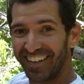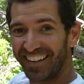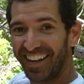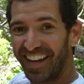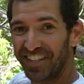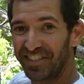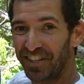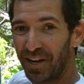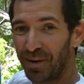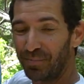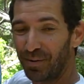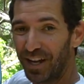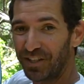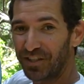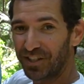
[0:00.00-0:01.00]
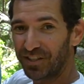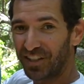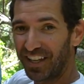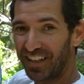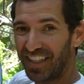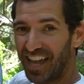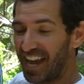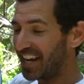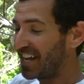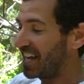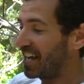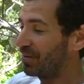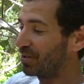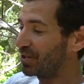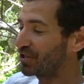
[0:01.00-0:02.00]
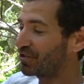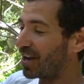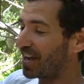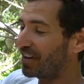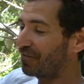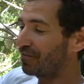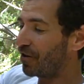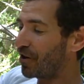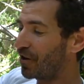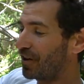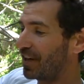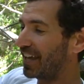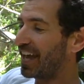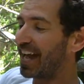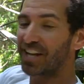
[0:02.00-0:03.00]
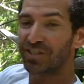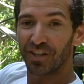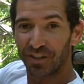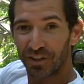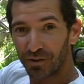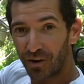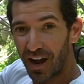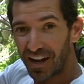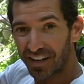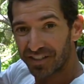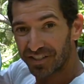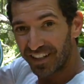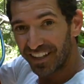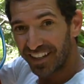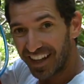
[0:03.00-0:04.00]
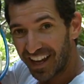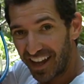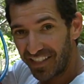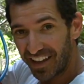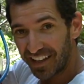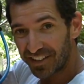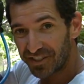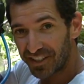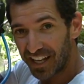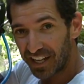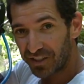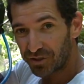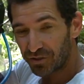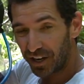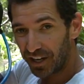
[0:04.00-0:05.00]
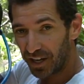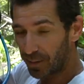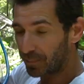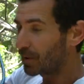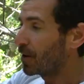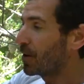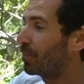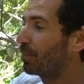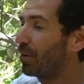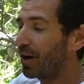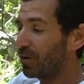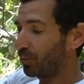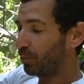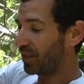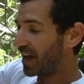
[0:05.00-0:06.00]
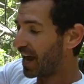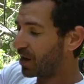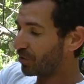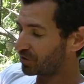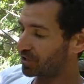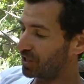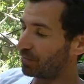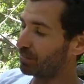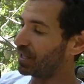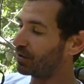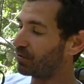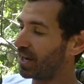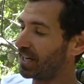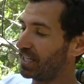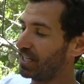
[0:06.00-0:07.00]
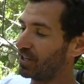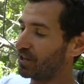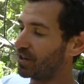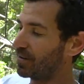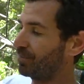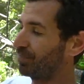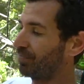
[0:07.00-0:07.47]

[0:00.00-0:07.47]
nice and upright just like that. It would try to fall, catch on the Crocs, and then stand straight up. But without something right here